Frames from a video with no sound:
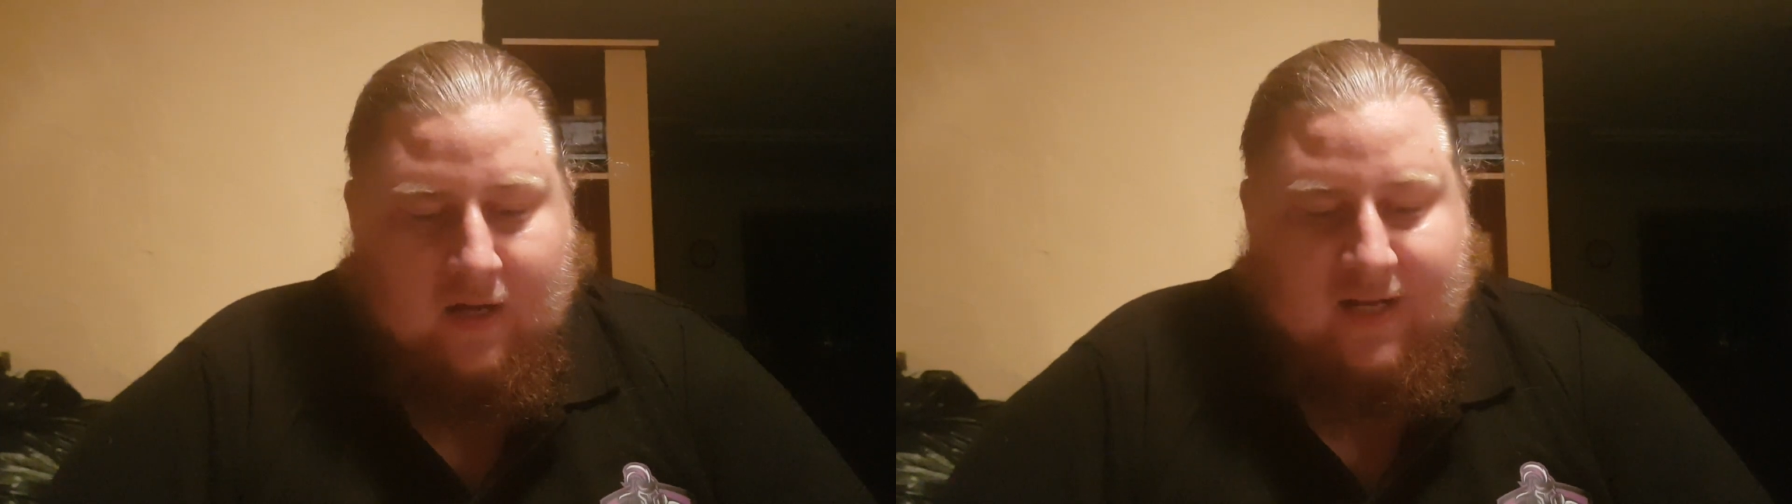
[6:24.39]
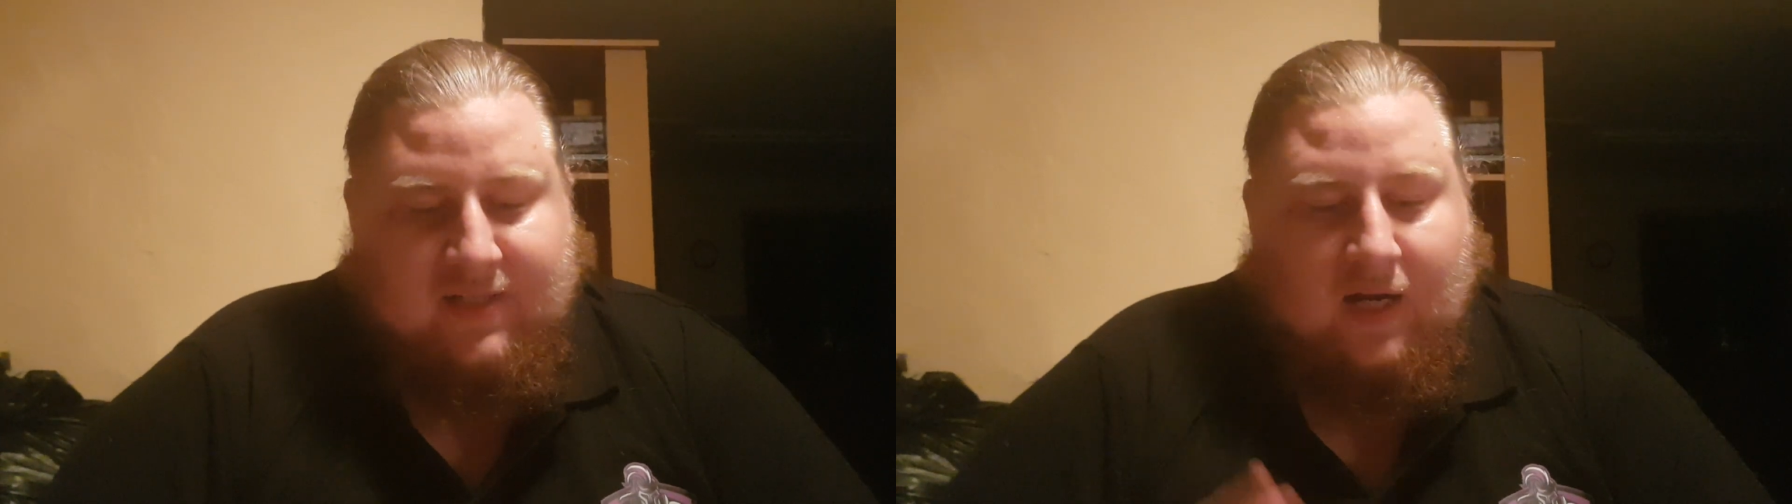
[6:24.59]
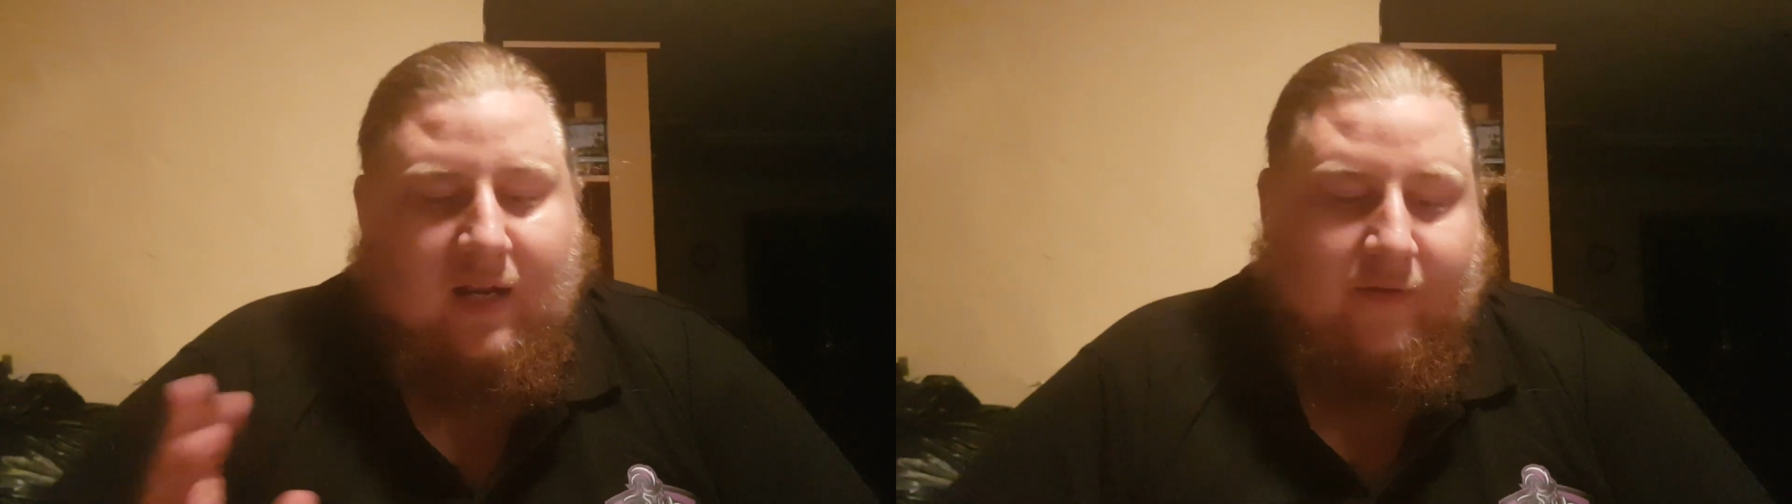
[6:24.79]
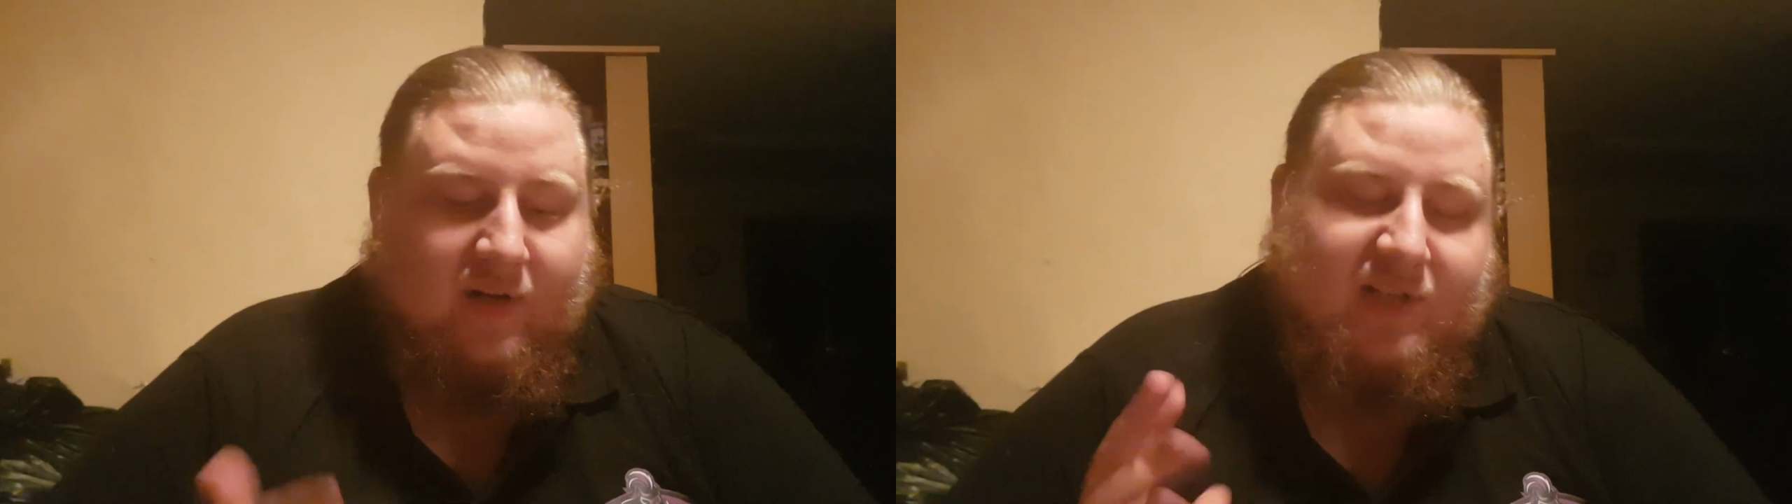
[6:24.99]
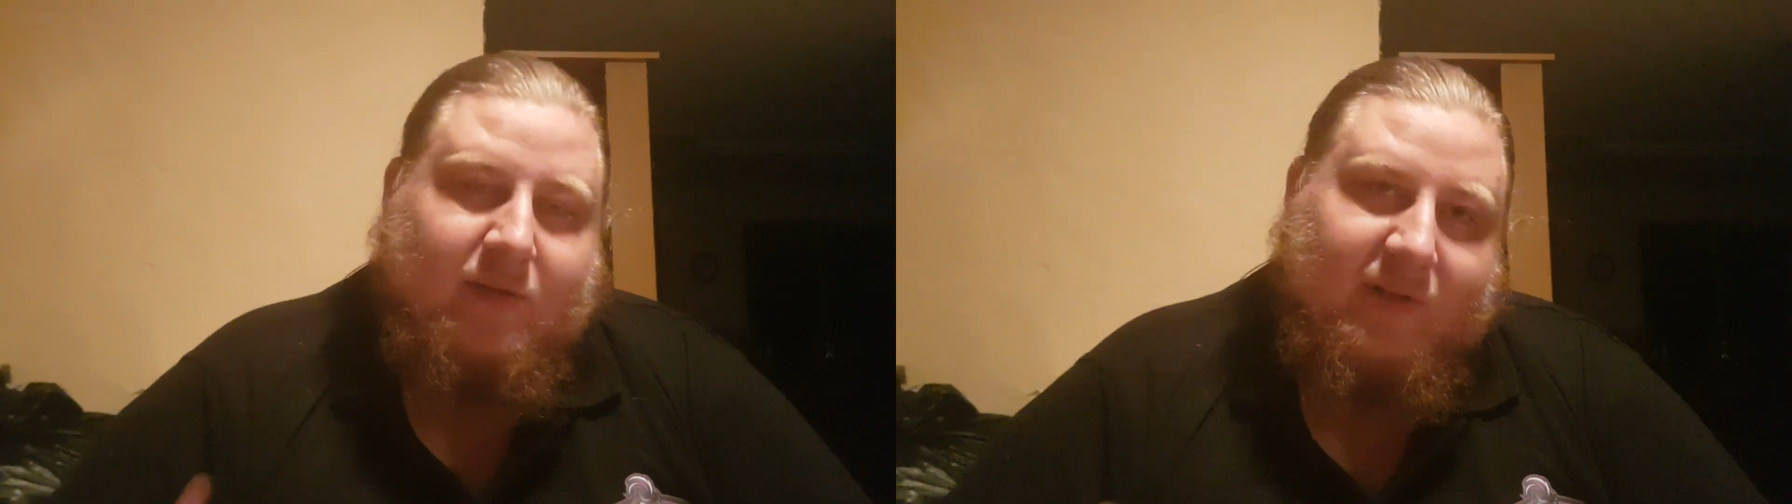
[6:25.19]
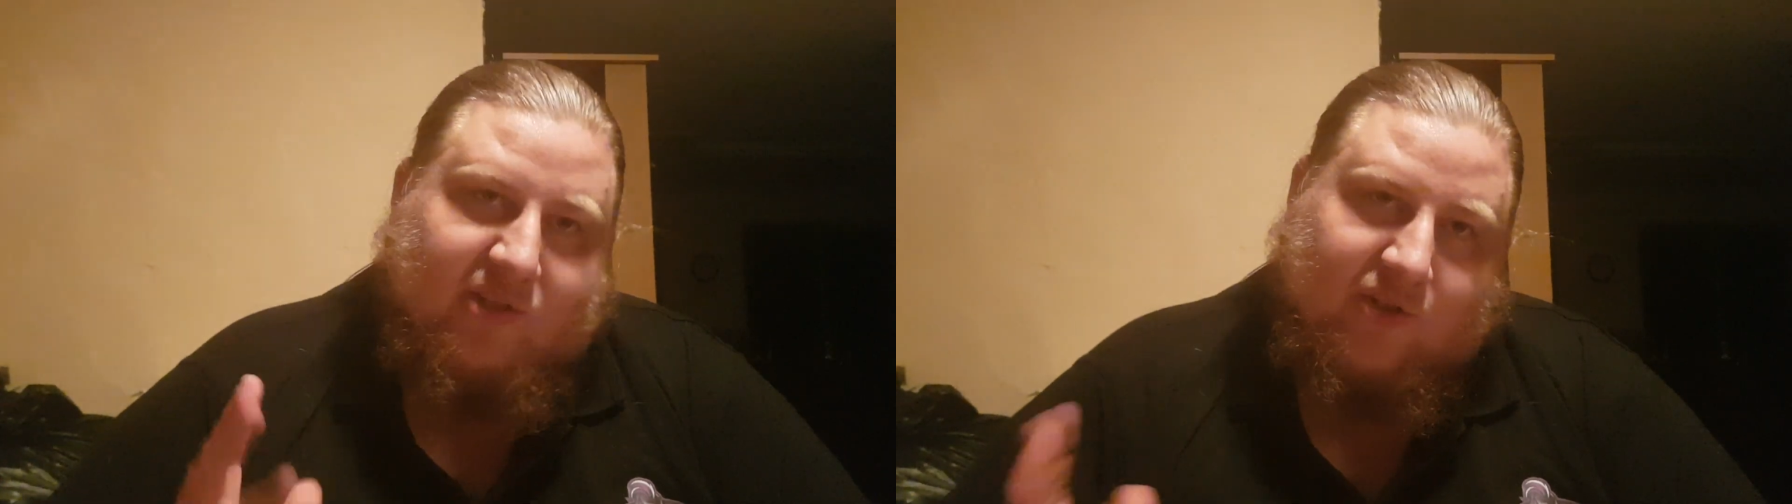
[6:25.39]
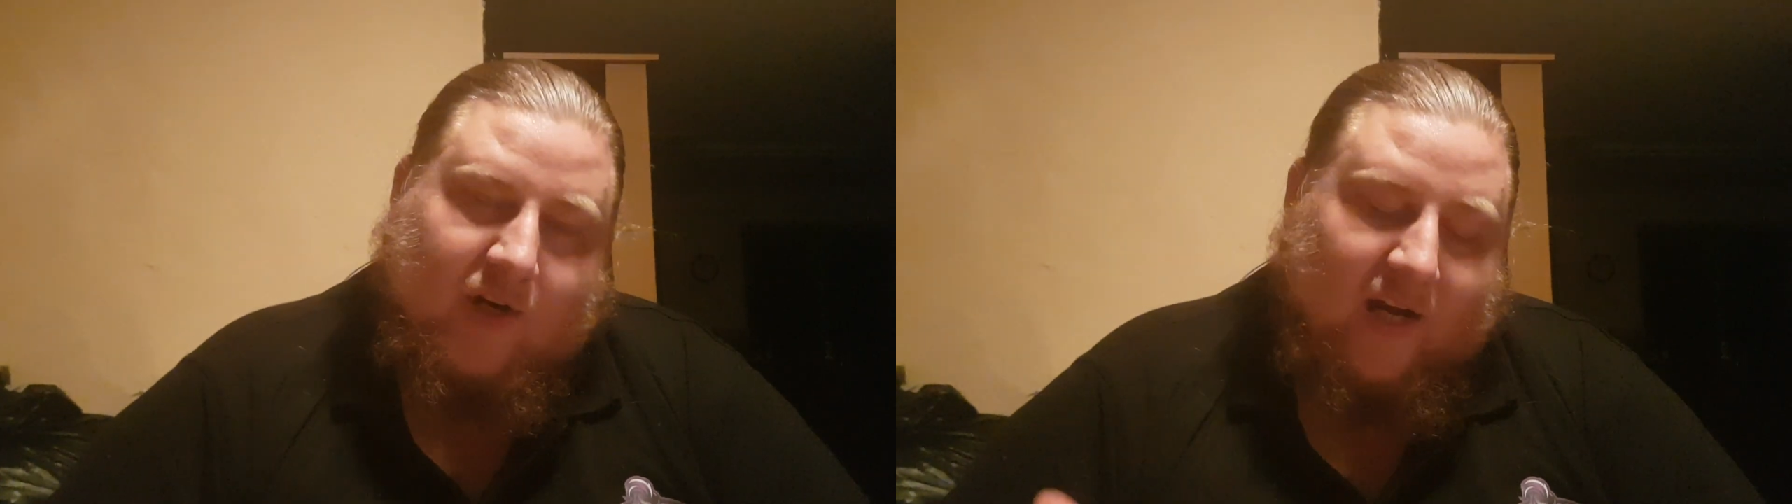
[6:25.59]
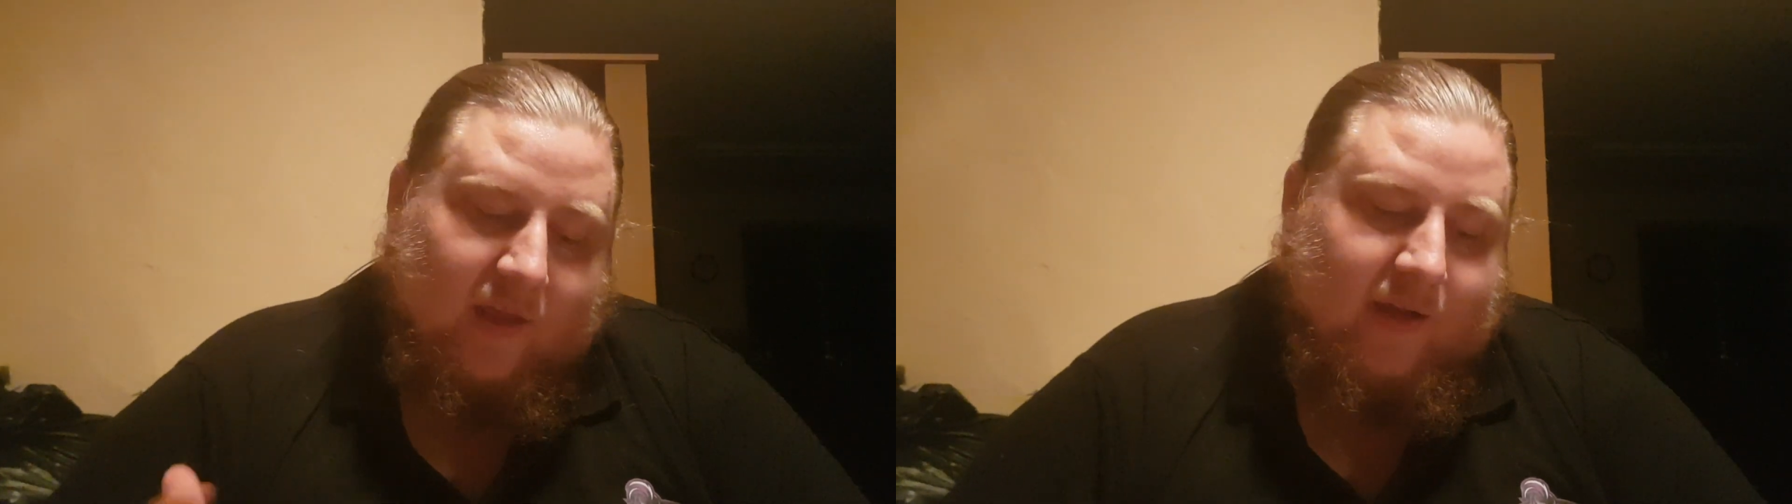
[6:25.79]
it's kind of like really similar to
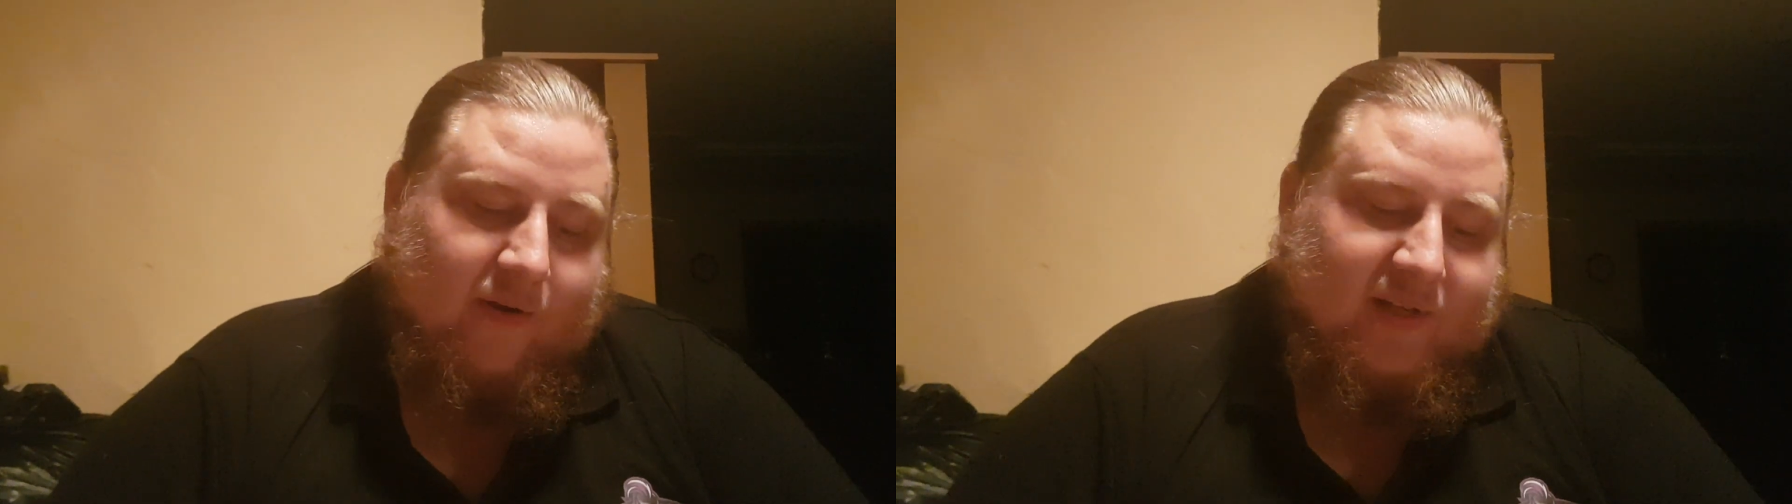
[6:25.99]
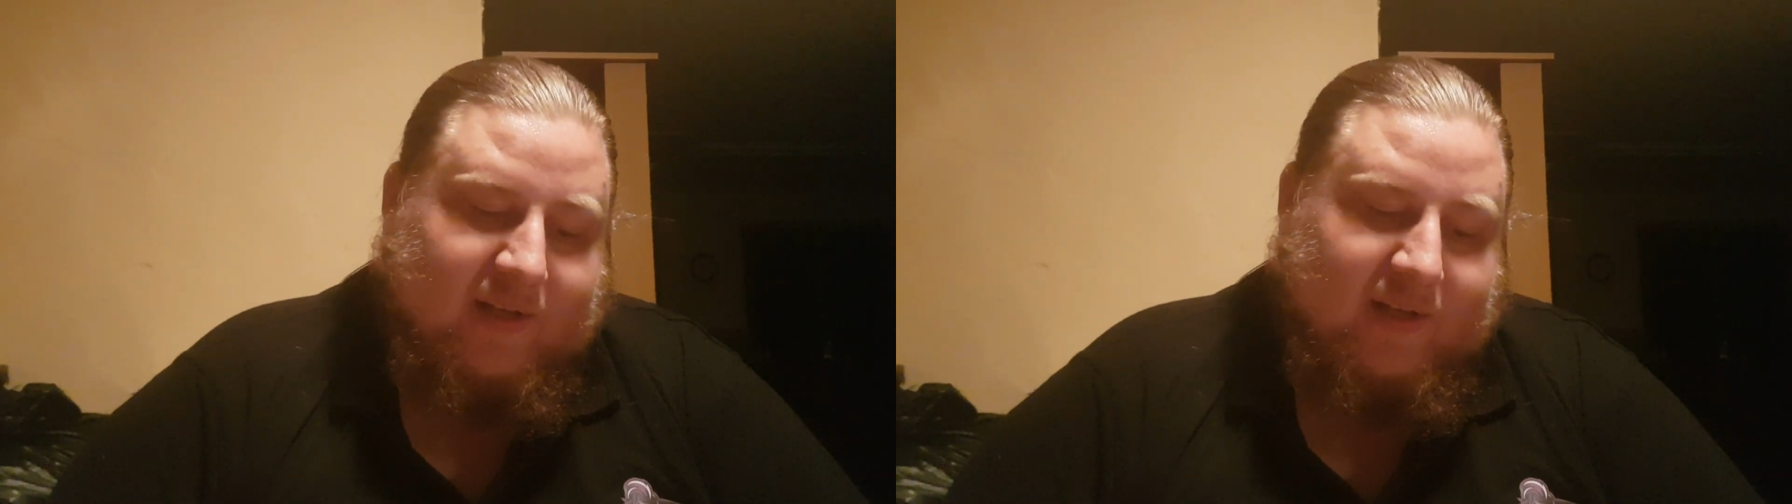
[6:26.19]
Striker Theory.